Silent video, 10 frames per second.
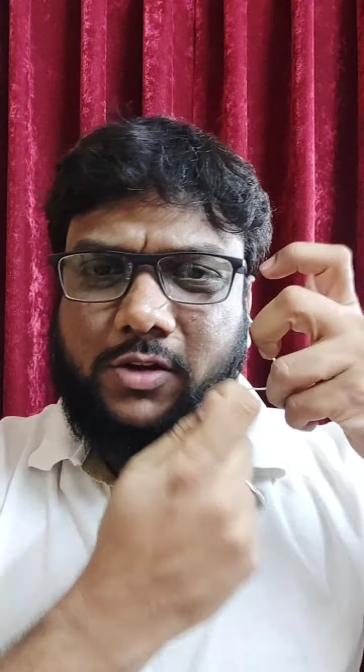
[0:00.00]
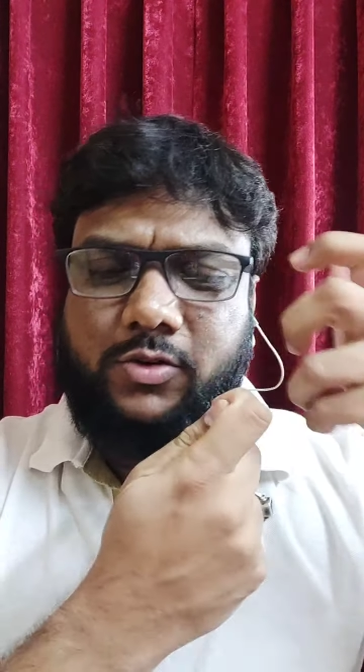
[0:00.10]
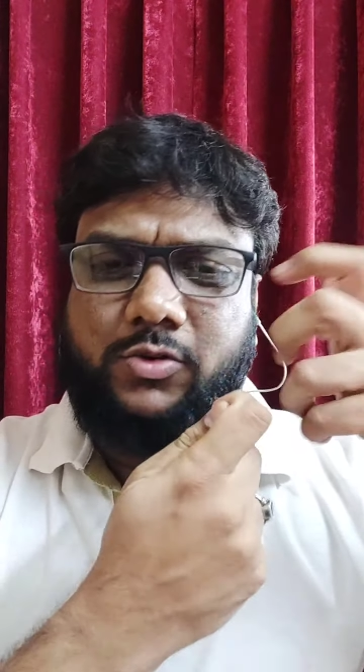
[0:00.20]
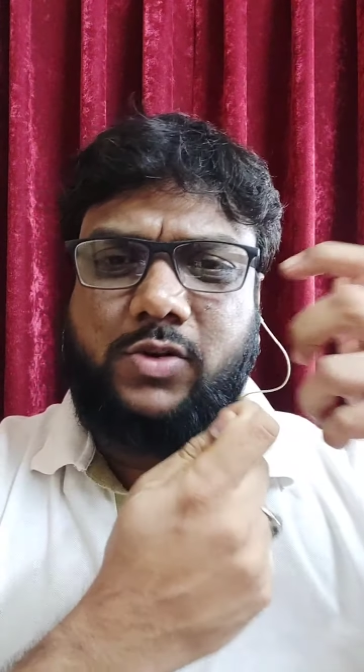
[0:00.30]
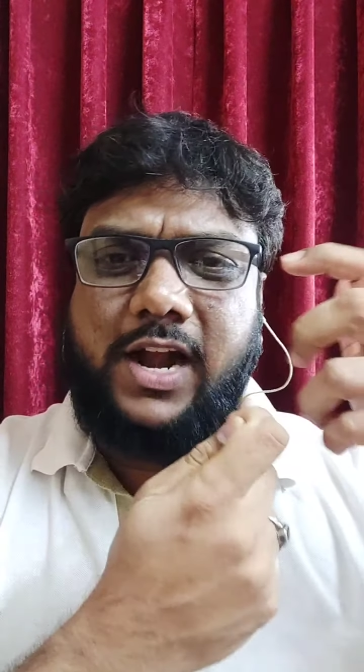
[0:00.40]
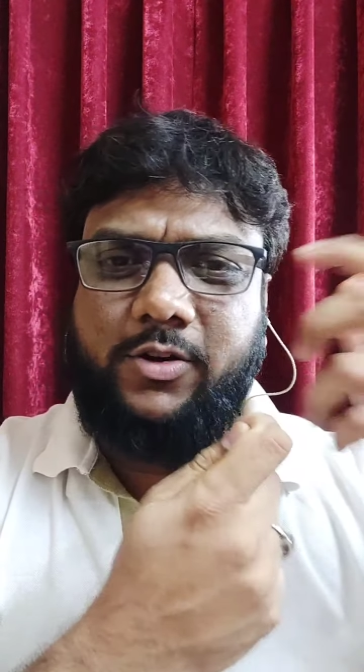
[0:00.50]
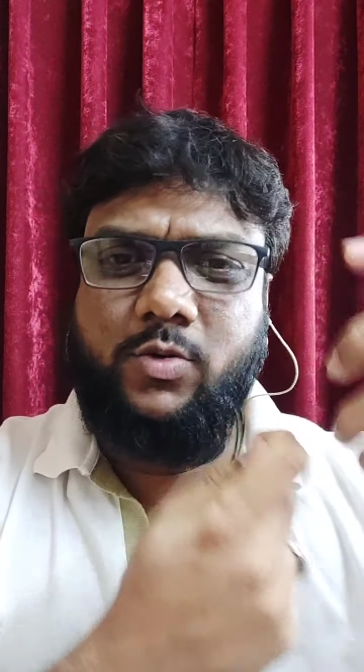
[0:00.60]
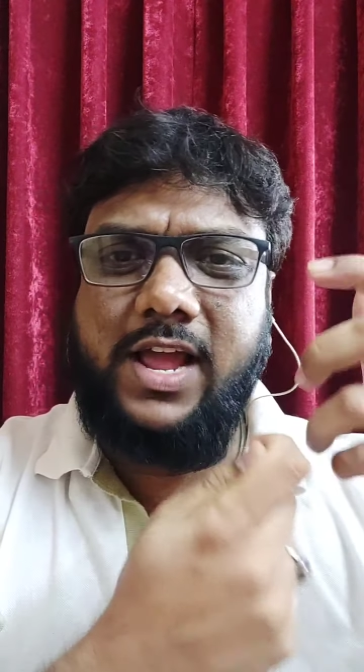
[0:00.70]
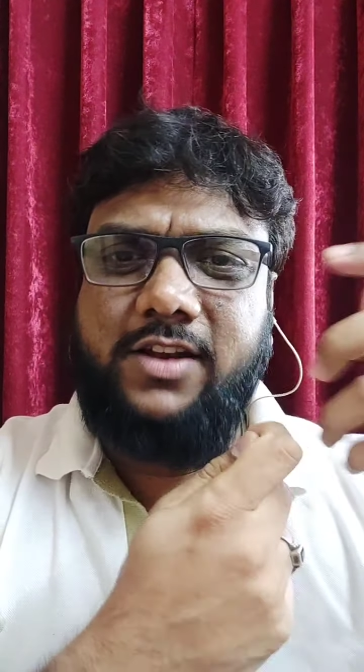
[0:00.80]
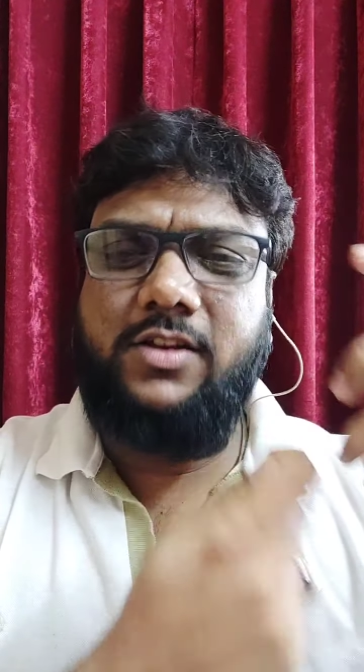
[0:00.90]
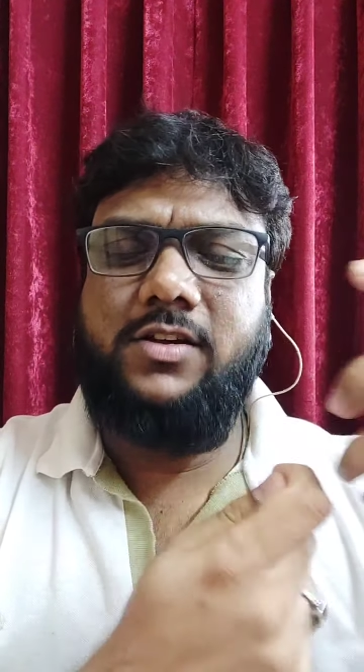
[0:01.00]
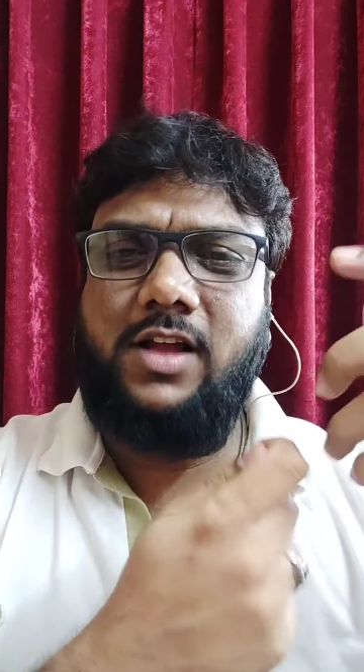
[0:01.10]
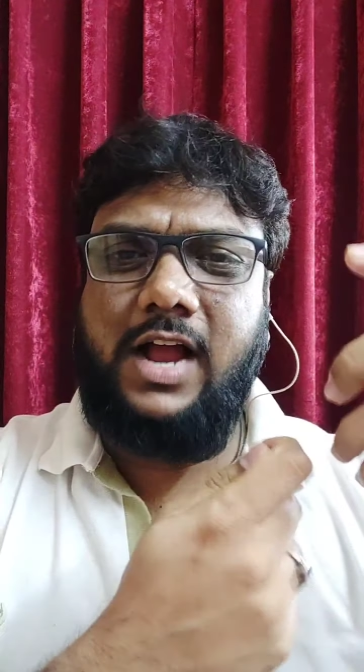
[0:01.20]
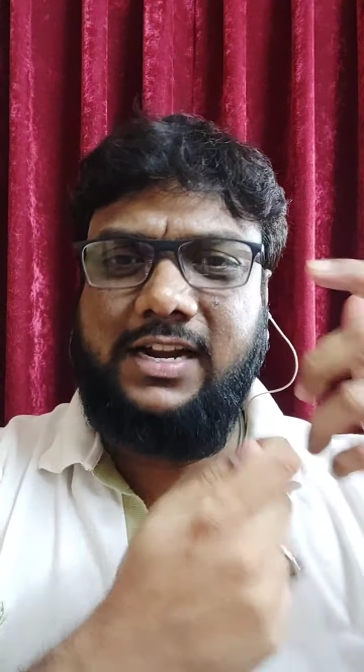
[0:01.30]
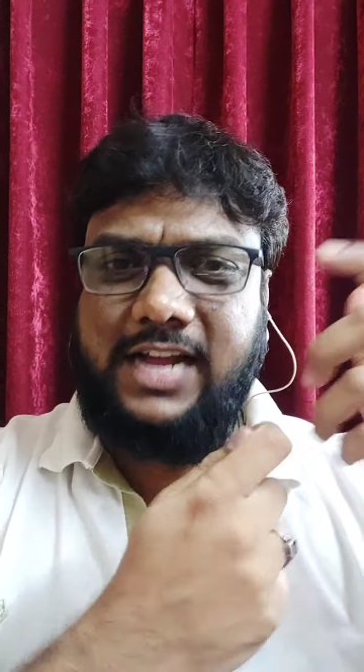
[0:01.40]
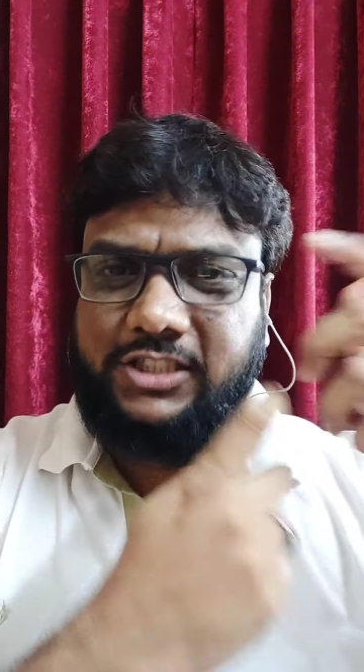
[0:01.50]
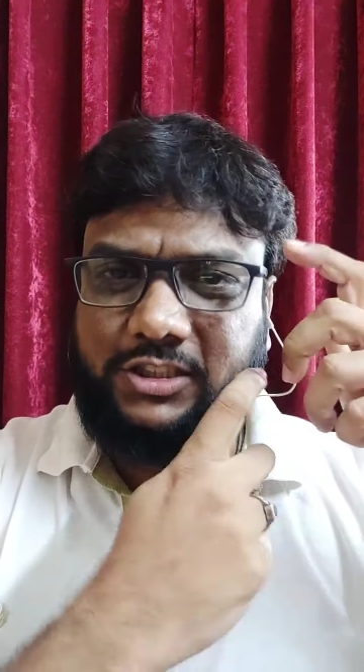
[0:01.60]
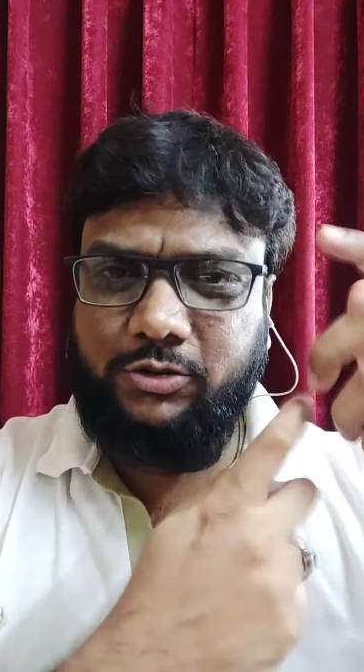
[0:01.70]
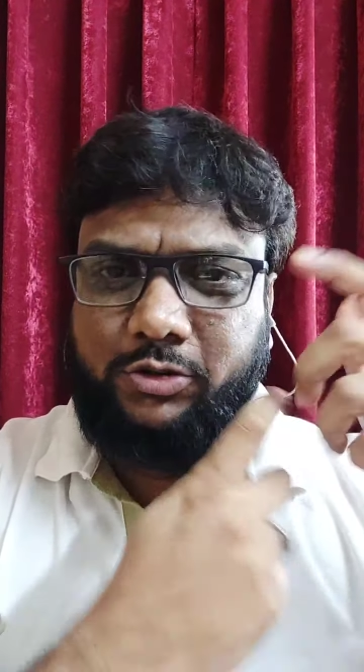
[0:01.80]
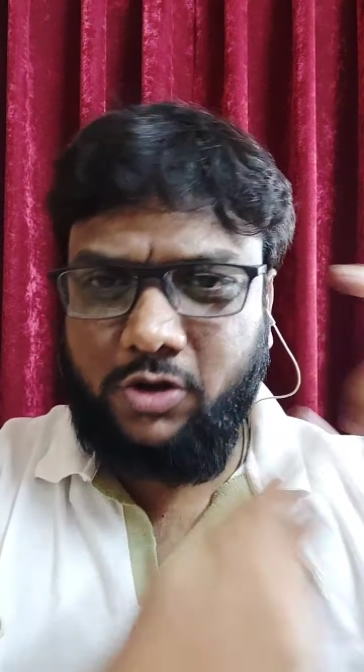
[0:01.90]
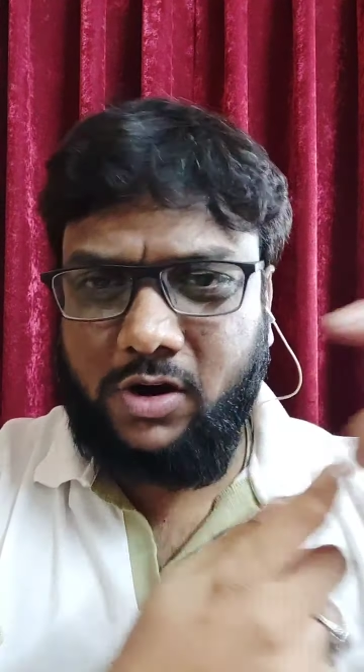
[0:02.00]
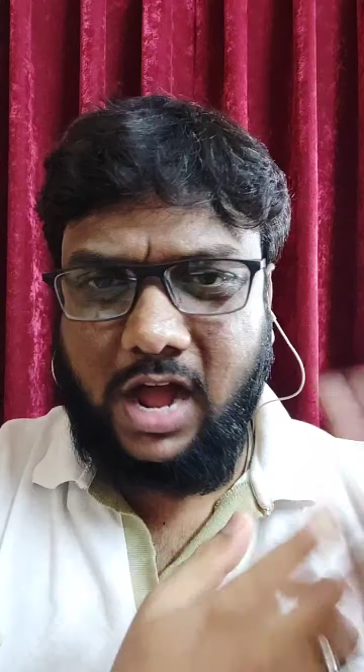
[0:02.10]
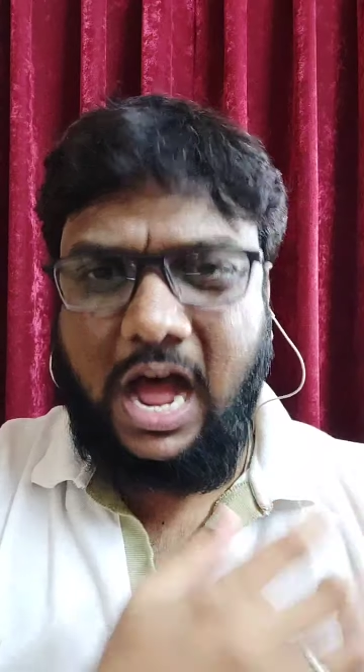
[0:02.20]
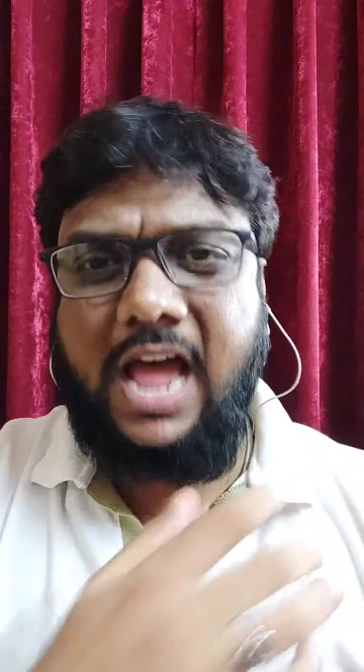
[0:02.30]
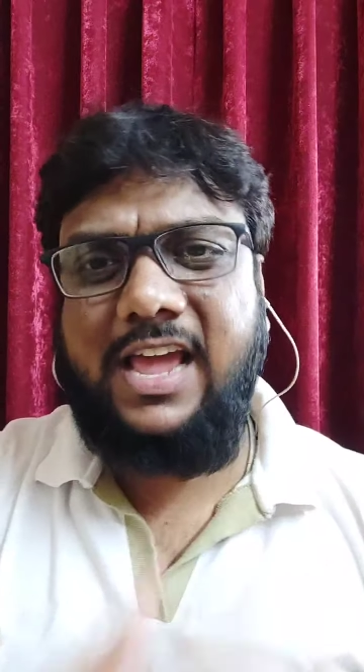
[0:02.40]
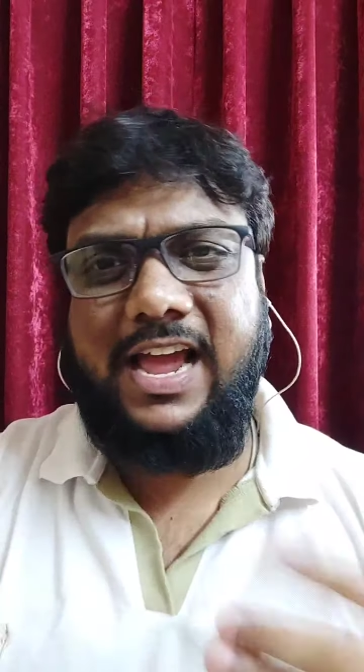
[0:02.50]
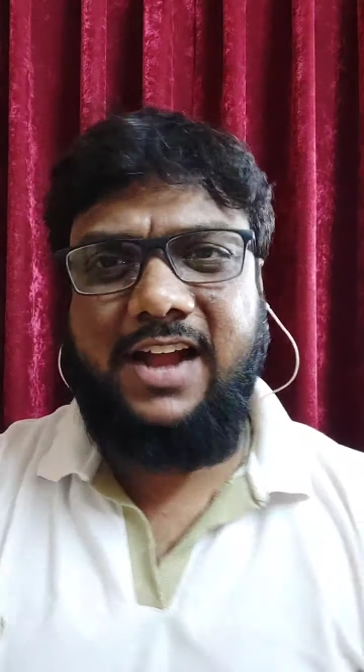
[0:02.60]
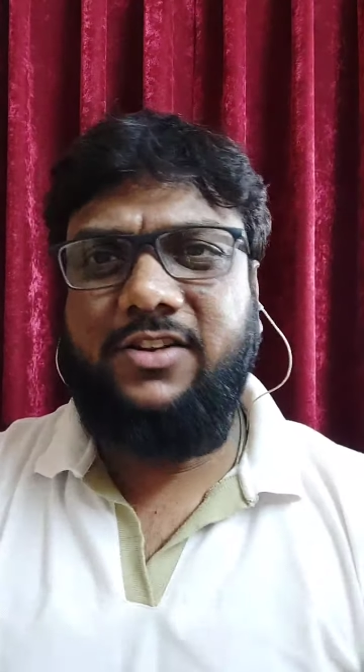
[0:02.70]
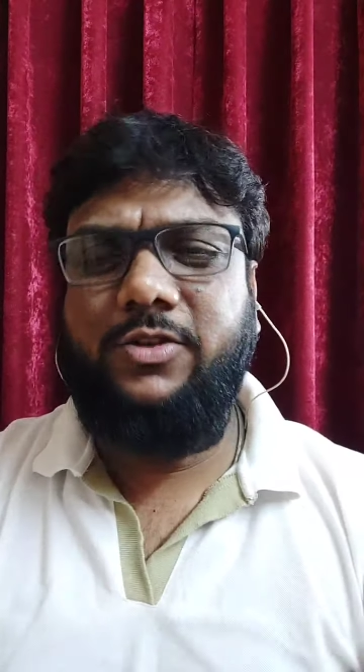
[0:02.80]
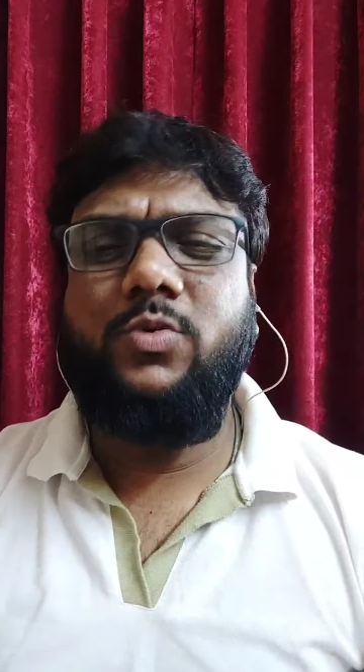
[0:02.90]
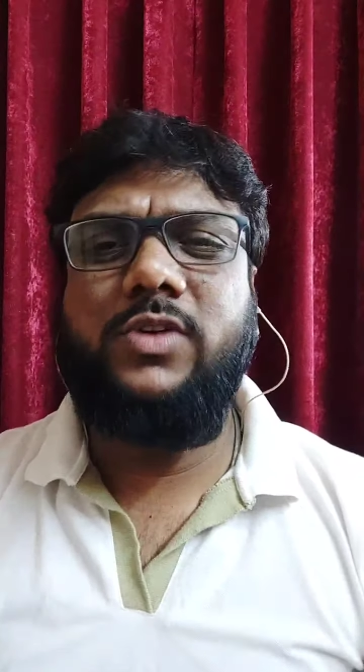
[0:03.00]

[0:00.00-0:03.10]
so that you can attach it to your eye and you